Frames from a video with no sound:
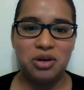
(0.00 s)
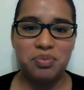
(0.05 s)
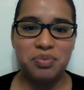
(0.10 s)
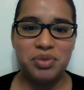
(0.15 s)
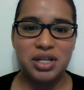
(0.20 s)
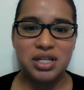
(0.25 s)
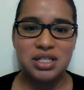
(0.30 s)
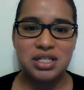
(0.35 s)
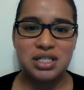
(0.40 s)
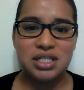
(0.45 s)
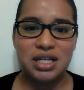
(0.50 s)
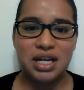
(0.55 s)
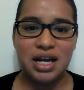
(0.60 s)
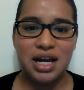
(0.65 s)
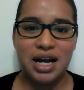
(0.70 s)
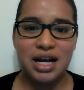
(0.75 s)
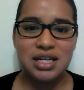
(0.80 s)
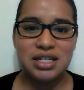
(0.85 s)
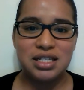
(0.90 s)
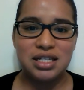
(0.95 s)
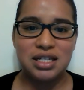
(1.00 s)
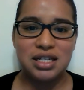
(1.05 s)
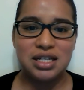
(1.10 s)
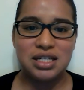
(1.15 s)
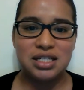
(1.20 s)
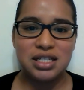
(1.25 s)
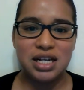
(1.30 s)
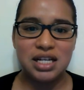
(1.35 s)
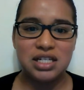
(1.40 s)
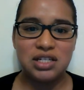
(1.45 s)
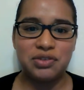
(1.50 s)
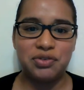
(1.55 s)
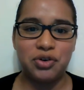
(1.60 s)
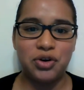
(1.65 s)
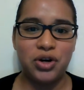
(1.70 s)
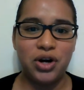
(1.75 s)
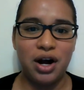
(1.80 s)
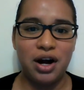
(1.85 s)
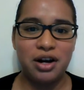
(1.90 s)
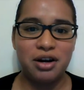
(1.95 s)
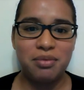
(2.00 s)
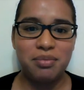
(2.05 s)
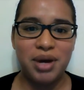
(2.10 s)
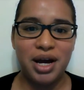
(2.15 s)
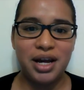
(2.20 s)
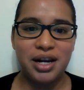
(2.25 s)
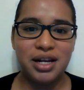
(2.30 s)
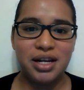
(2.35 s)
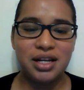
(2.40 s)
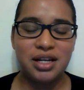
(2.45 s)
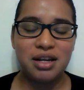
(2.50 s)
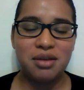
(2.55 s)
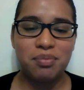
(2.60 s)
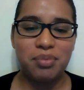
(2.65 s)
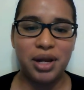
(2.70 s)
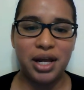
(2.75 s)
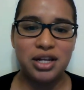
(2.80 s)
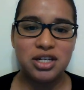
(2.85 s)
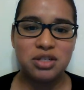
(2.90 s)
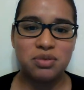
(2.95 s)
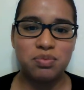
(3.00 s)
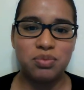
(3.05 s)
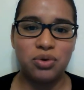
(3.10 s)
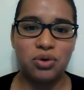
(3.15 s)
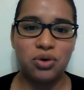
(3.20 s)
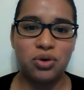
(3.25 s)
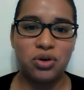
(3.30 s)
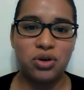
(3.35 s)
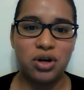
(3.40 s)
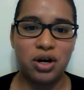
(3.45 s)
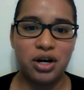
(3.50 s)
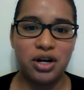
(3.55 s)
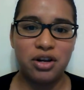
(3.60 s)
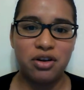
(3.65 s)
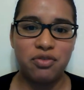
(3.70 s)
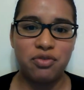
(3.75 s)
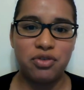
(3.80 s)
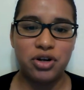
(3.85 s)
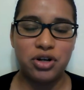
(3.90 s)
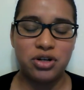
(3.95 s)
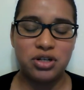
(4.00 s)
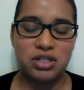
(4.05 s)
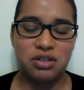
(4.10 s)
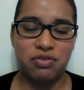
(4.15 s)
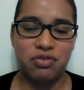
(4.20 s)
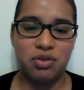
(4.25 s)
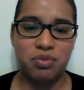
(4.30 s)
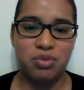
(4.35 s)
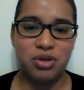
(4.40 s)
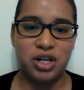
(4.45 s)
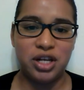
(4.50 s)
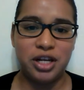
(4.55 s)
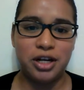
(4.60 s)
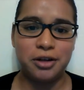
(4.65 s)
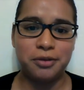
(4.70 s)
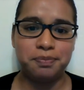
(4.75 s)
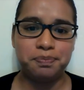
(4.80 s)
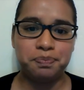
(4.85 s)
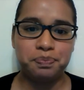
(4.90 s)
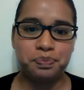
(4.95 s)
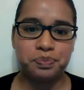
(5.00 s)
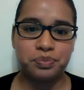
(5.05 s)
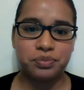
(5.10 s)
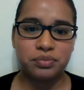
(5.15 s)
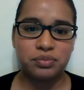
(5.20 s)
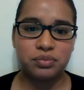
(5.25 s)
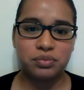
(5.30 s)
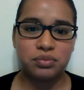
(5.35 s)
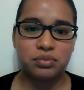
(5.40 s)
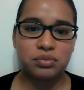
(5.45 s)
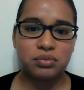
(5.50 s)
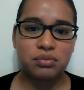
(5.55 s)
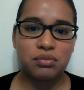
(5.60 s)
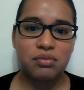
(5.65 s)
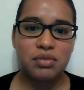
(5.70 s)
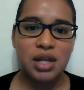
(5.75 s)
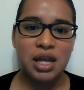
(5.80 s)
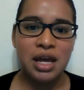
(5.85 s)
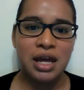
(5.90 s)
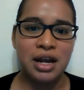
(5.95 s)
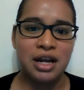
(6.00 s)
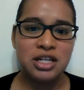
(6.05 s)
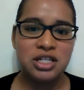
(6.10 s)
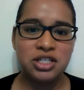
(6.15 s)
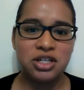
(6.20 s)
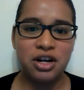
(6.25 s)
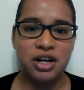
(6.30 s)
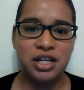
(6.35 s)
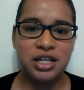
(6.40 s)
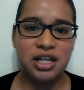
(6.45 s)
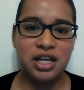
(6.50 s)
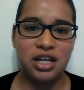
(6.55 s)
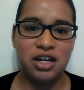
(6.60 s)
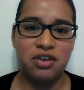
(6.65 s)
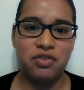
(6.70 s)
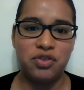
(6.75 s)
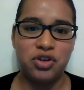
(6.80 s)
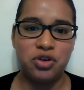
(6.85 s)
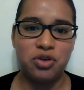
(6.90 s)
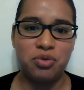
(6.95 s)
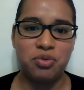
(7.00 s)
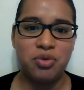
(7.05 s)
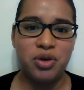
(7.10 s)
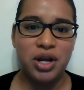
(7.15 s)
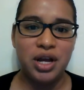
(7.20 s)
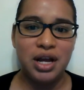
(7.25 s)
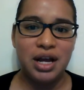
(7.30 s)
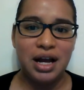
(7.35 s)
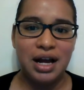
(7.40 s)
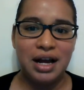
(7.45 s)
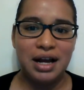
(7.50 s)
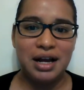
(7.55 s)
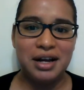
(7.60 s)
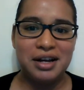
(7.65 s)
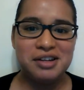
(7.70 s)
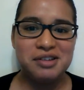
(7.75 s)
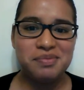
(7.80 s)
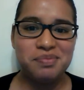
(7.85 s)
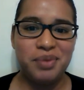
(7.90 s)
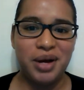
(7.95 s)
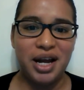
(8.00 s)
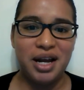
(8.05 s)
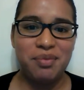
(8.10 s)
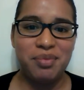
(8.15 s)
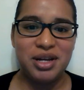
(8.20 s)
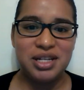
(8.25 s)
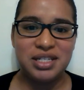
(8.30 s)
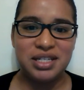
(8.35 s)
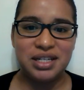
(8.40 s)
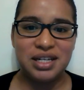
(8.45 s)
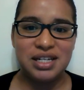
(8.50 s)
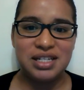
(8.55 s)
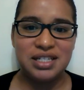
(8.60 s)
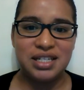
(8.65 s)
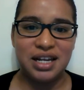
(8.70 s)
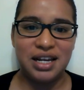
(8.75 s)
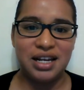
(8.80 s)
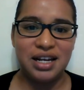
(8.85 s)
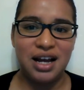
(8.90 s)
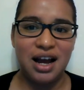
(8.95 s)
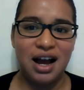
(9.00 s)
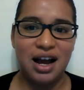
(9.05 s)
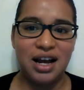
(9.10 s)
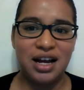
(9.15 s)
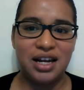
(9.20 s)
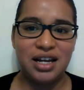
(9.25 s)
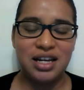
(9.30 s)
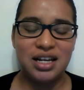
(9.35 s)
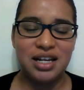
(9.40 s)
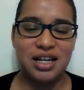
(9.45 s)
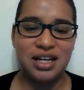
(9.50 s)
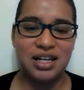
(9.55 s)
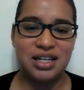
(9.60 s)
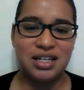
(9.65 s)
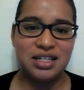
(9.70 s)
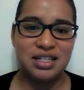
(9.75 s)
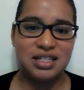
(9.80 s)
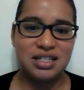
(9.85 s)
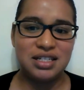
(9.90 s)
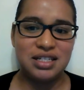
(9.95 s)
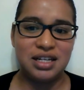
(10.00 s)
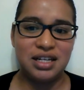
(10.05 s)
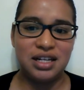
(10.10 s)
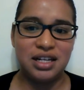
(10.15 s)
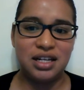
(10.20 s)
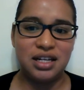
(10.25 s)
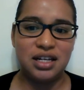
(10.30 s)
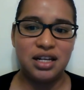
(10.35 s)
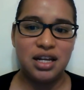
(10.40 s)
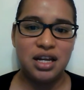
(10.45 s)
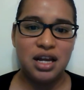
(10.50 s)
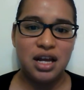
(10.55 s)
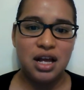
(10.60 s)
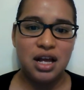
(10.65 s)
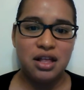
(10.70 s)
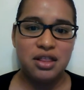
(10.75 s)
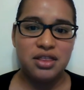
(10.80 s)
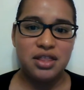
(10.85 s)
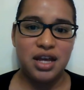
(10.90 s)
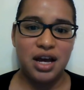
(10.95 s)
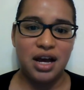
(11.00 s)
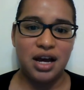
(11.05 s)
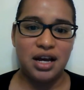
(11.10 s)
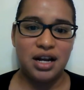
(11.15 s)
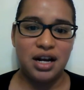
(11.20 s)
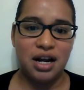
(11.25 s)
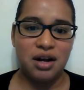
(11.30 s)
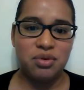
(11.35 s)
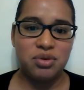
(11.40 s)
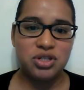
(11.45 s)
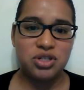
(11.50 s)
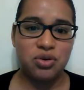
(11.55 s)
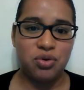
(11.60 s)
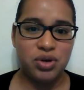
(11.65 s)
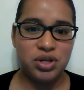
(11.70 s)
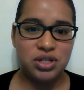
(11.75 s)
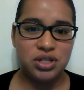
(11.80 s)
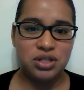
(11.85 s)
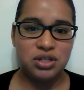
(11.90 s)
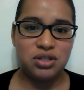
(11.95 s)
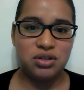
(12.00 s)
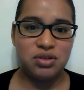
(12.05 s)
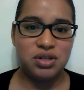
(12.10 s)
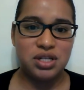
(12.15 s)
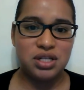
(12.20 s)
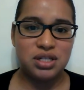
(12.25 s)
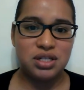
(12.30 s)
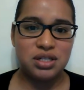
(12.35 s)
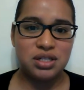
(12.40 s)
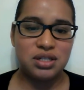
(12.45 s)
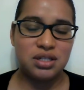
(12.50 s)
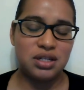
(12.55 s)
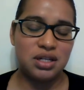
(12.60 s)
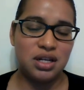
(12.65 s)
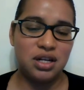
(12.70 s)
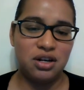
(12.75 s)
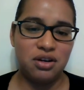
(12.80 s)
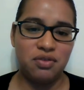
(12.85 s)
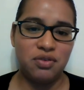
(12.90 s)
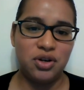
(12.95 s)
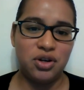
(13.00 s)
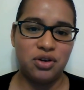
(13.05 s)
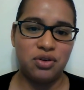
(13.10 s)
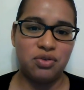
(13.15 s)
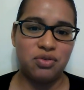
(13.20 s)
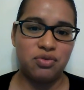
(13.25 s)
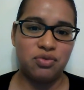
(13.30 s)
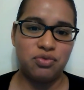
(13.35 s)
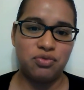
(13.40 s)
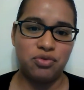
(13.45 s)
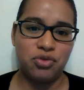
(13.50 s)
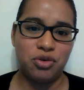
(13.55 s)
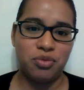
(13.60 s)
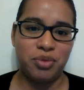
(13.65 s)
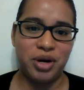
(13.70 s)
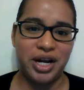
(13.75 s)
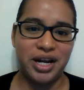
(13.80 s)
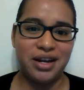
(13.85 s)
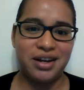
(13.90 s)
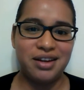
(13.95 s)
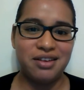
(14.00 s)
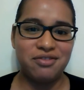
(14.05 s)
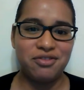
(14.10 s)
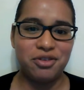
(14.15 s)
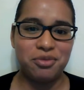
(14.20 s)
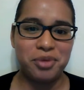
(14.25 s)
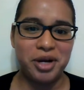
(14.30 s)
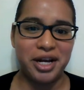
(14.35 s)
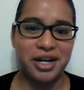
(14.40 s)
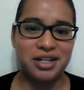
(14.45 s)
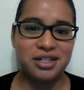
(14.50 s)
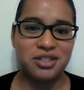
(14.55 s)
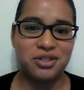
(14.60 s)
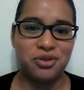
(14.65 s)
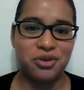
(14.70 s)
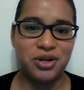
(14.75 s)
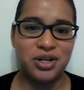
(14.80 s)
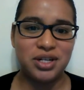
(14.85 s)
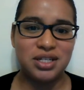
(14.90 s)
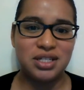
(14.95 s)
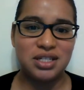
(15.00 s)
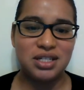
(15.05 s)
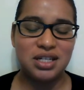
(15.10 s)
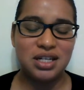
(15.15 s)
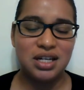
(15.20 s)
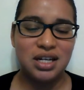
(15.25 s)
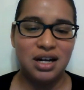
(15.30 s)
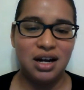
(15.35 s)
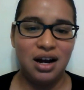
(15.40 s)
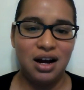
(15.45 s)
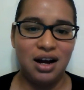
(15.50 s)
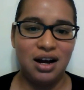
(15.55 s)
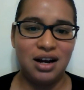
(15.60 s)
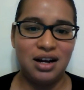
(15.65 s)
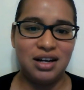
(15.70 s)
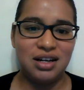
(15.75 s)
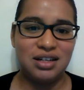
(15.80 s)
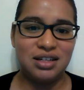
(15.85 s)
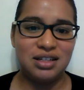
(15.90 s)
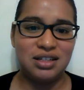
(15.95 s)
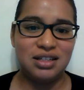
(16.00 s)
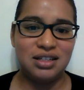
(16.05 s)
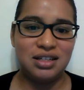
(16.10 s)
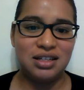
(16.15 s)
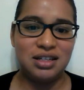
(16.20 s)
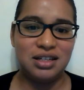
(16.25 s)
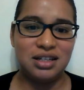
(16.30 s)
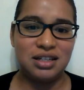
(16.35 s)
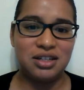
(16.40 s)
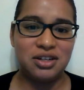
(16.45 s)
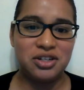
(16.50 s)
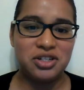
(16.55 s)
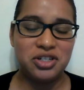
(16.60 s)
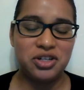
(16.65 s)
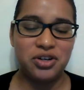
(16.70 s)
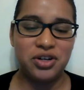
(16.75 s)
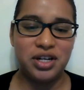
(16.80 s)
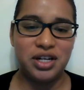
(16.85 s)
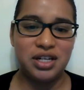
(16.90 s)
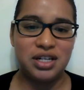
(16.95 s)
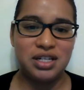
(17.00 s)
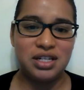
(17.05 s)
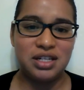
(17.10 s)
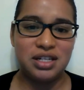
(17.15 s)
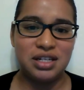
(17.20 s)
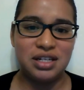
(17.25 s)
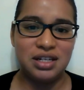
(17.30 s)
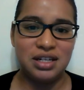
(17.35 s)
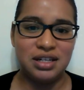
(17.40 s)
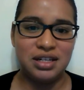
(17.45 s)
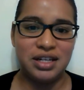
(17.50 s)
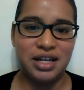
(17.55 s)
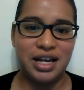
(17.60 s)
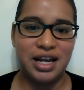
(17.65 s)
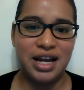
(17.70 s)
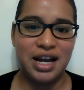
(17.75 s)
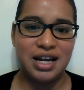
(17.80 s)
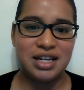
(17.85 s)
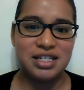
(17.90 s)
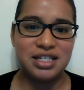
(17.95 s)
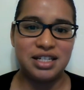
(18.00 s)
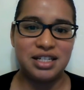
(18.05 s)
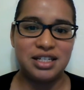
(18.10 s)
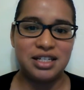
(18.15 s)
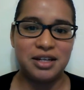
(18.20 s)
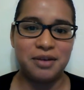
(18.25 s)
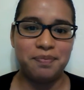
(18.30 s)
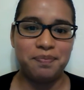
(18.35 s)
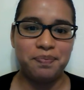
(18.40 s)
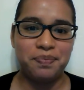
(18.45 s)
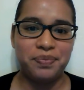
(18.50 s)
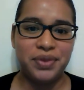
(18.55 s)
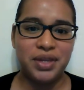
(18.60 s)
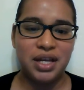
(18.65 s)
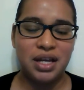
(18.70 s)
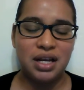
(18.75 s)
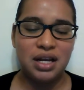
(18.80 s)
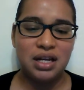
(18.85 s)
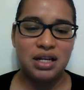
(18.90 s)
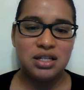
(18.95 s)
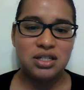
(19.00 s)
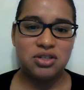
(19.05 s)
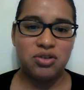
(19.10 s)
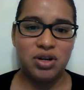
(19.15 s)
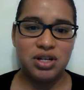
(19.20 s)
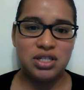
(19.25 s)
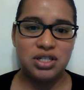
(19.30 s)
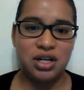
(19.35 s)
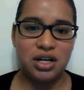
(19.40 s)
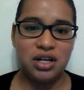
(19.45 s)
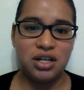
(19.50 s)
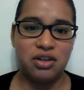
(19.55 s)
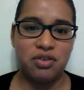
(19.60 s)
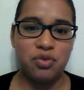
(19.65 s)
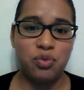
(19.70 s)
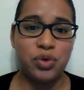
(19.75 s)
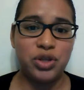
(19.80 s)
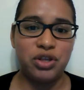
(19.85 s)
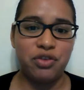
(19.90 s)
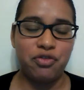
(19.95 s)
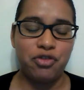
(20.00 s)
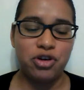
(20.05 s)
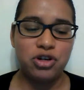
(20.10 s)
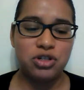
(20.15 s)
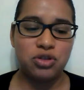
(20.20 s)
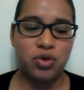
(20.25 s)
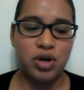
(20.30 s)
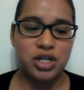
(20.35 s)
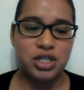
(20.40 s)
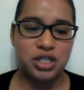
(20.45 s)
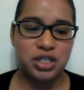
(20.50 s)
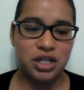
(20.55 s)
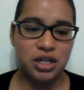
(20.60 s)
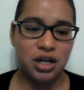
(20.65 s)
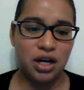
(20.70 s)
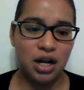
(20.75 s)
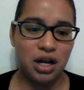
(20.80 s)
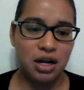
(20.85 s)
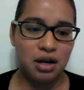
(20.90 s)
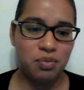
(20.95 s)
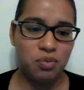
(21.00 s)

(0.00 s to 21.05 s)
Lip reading: This AICD stands for Automatic Implantable Cardioverter Defibrillator. And I started the interview by basically saying hi and stating that I was going to do this interview for my informatics course concerning the AICD. So I started with the first question.